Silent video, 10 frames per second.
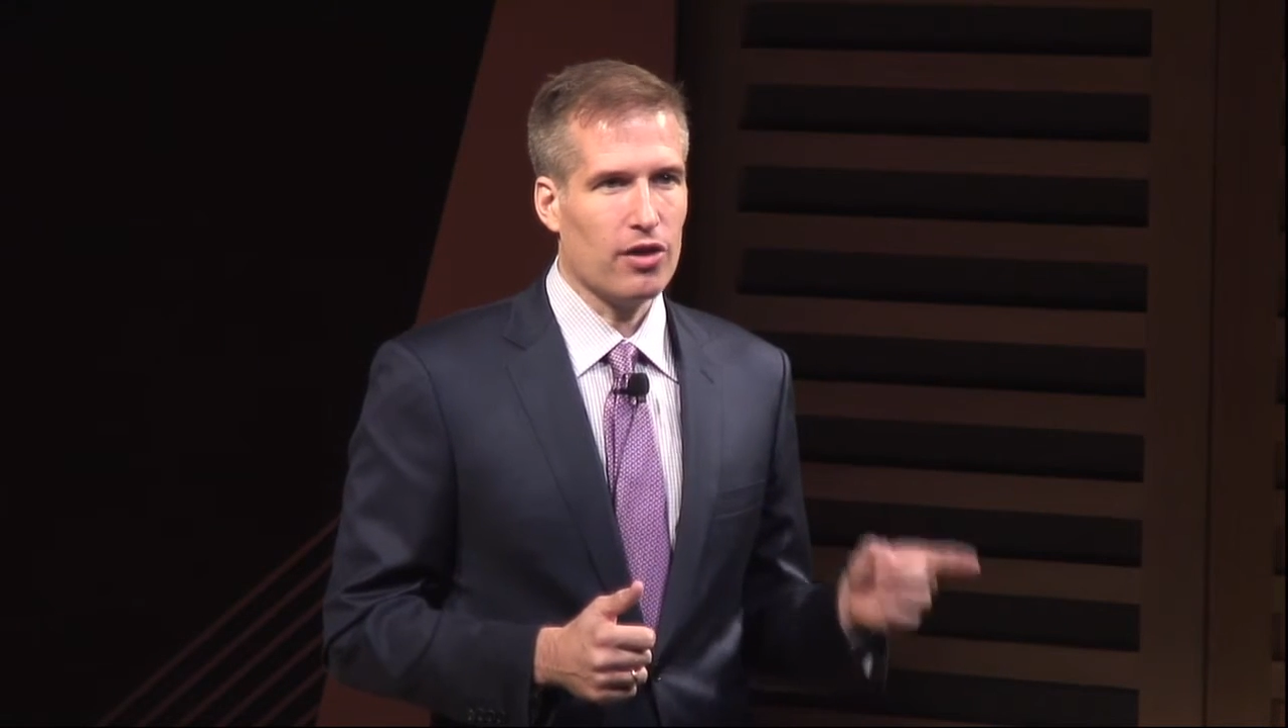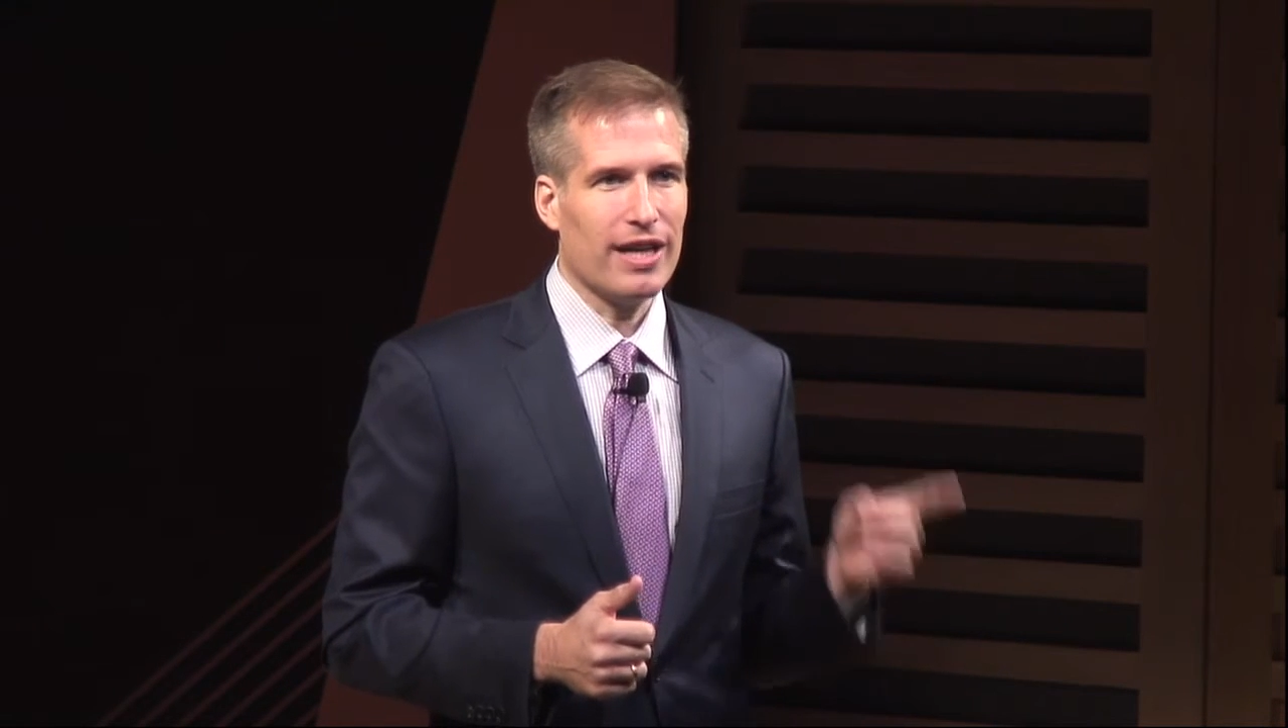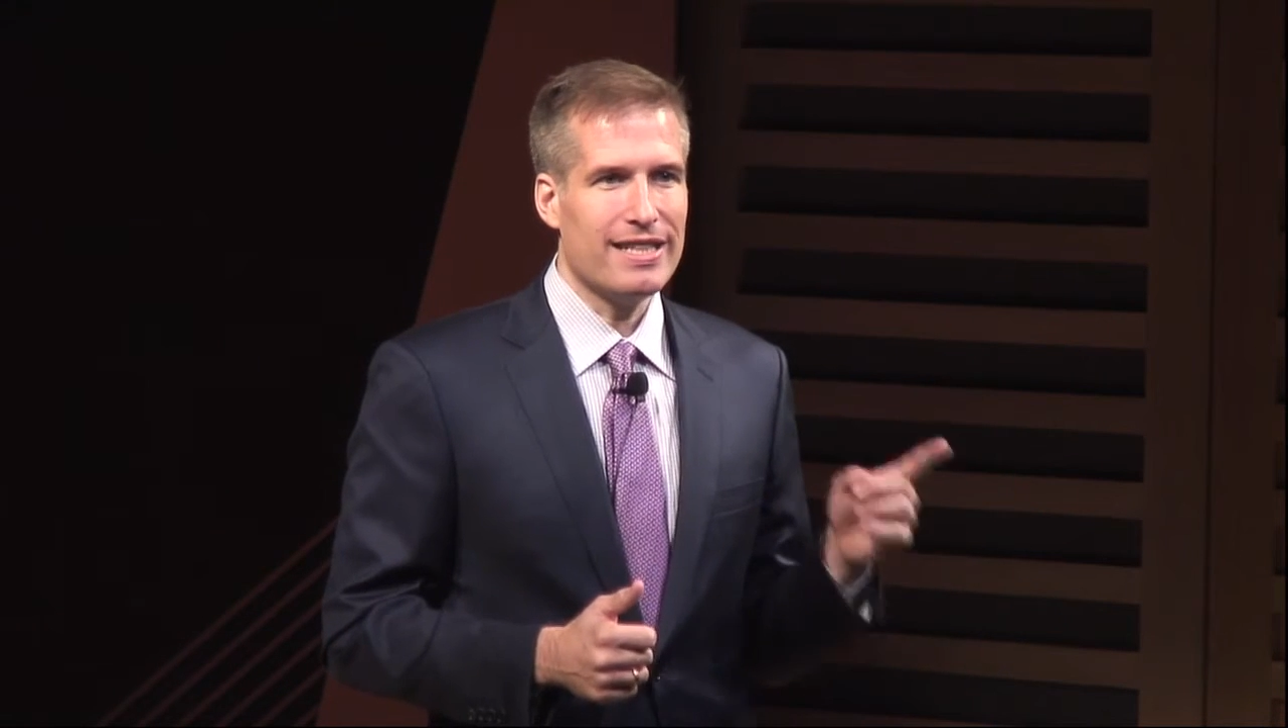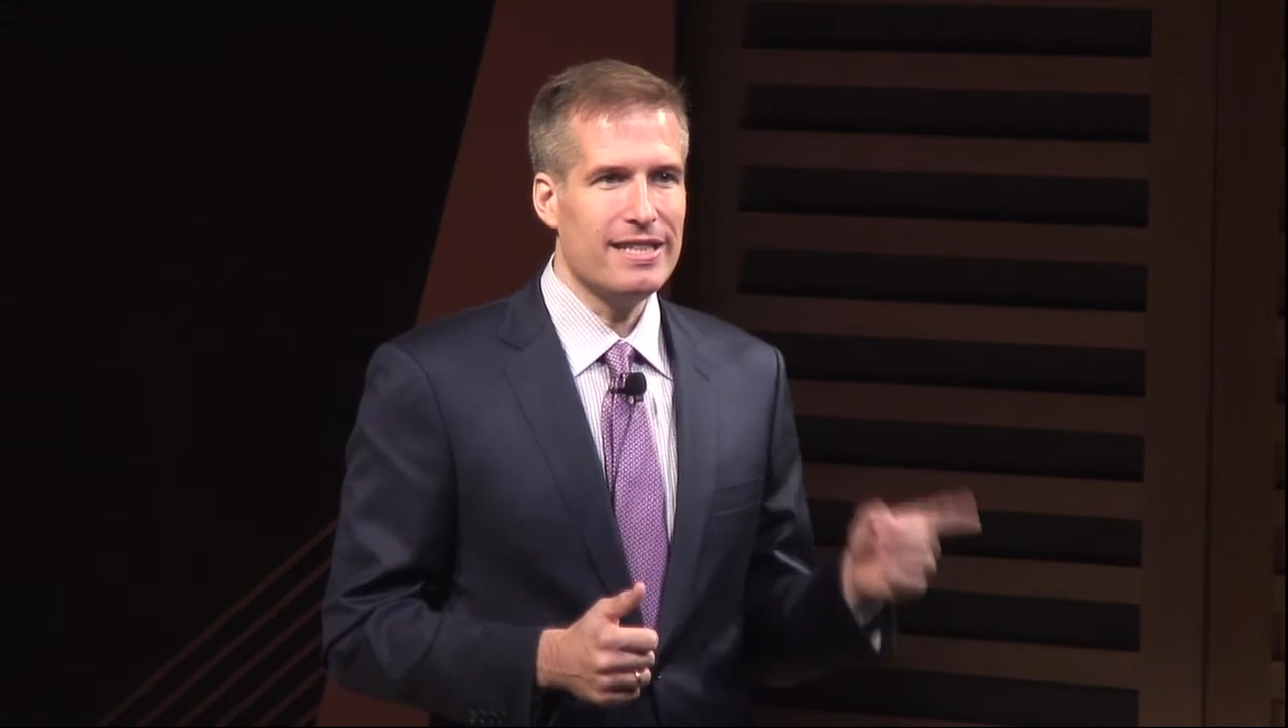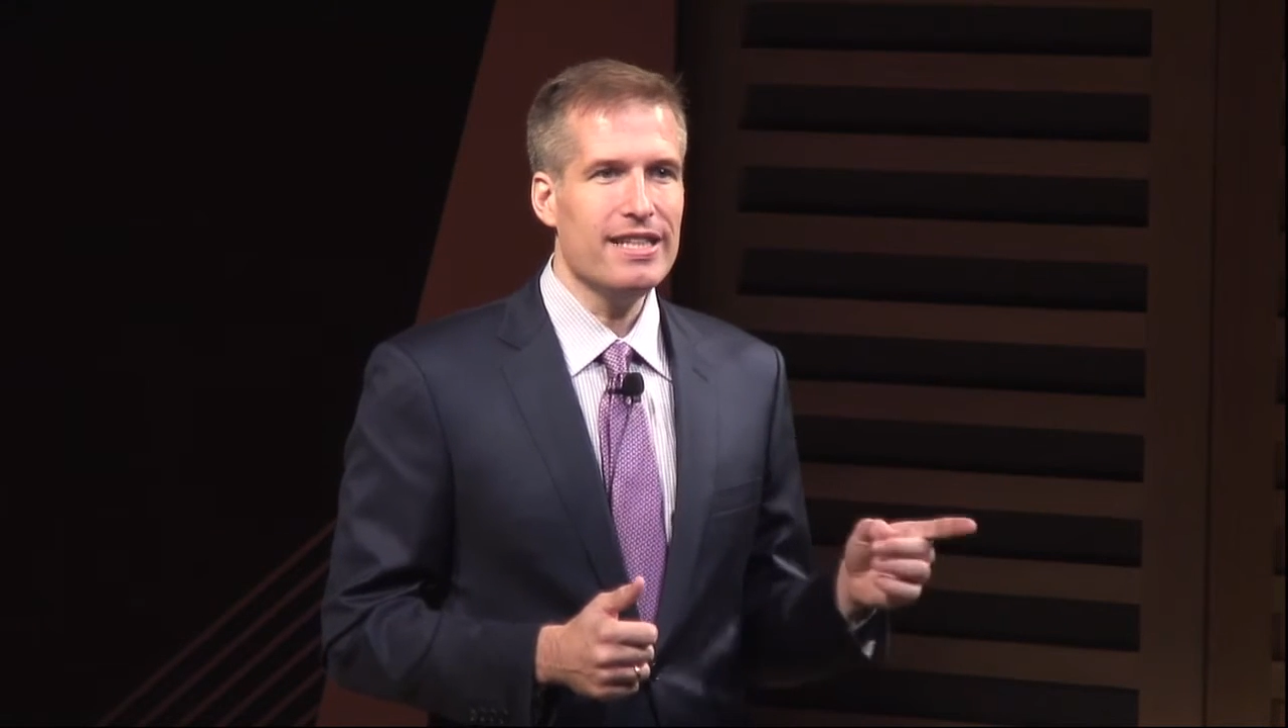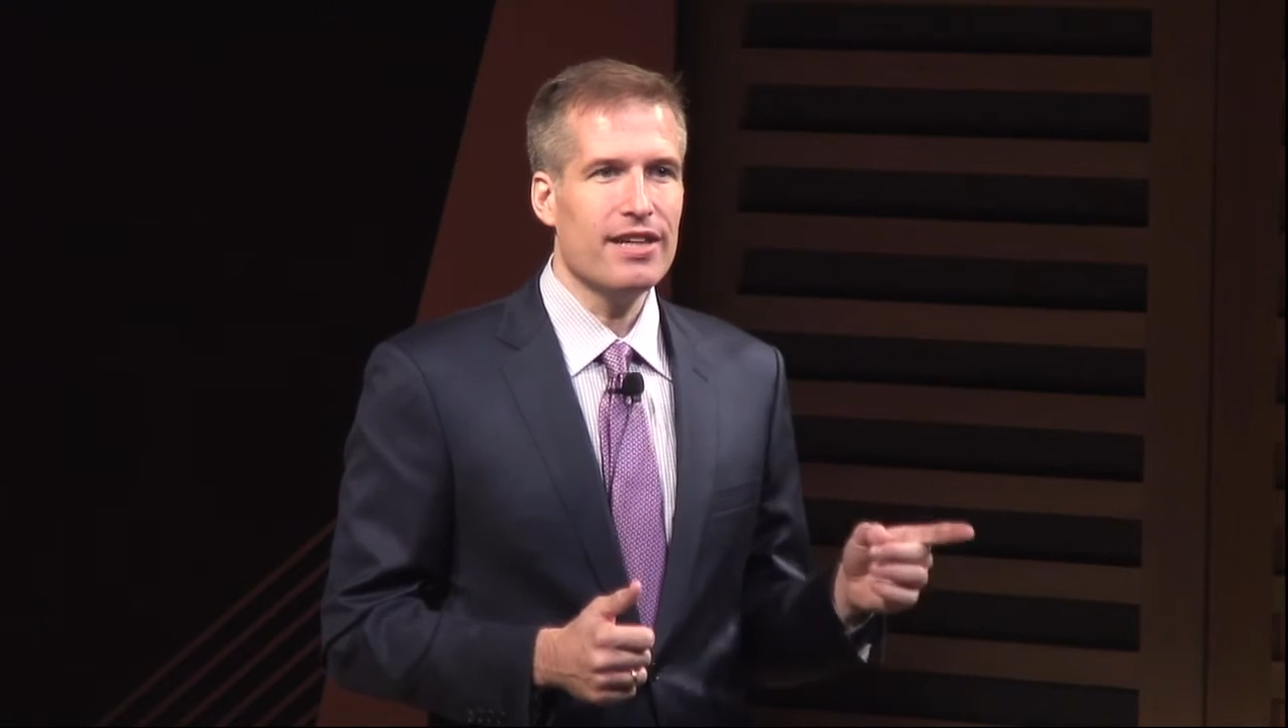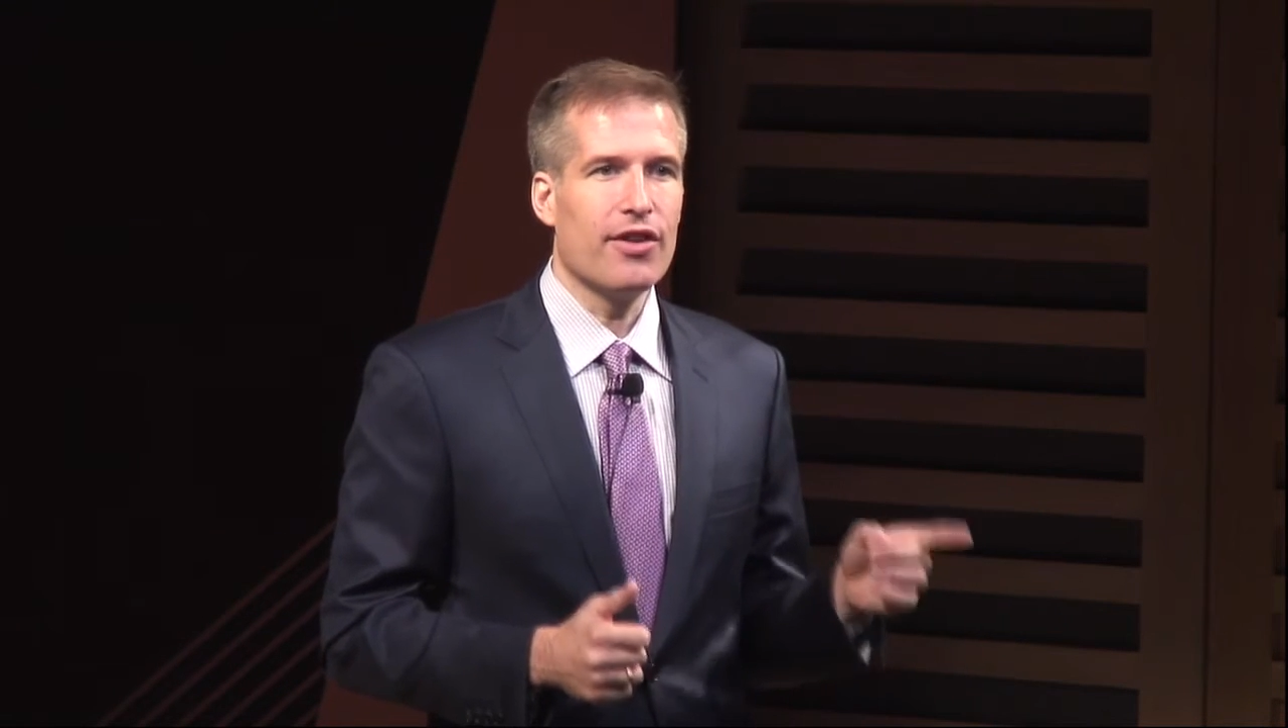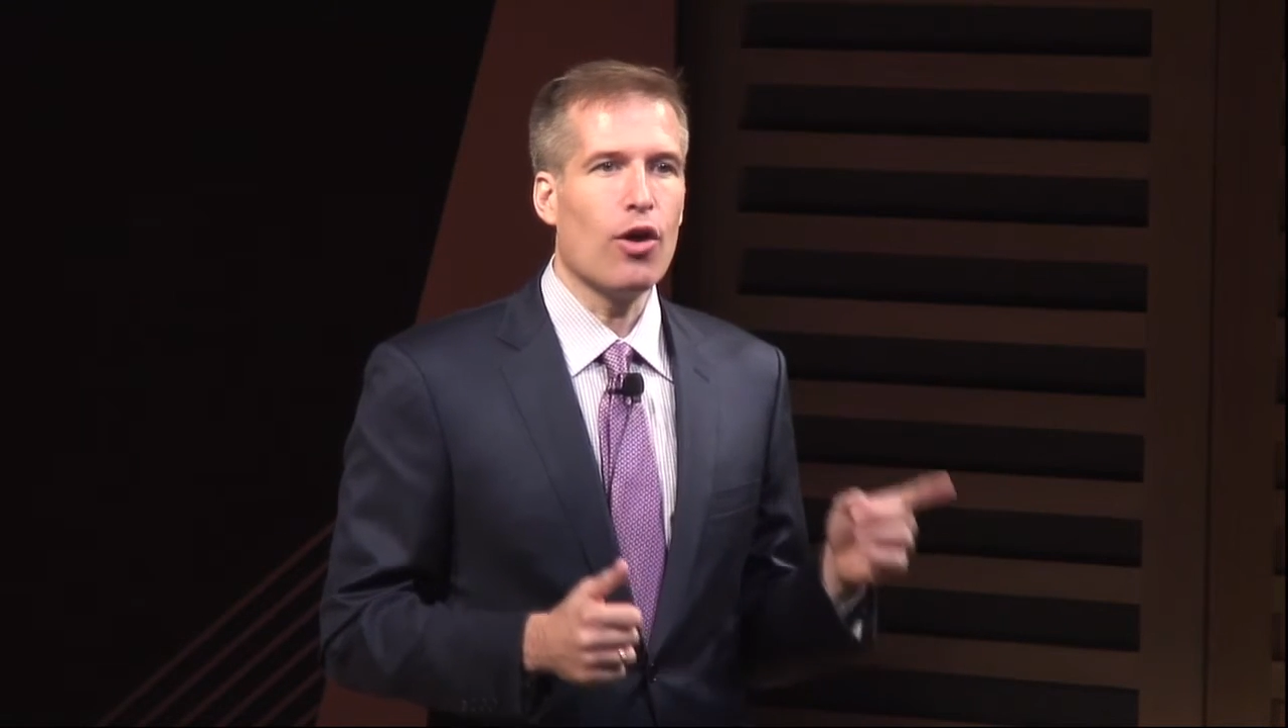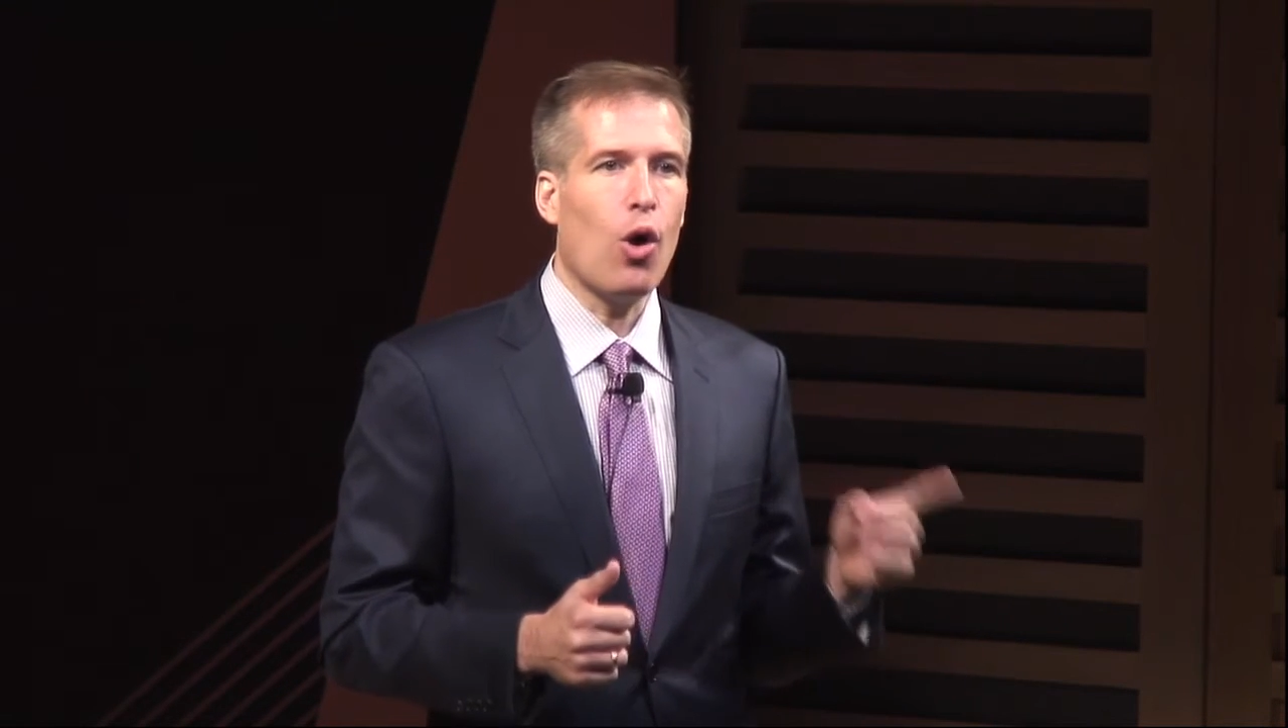our idea that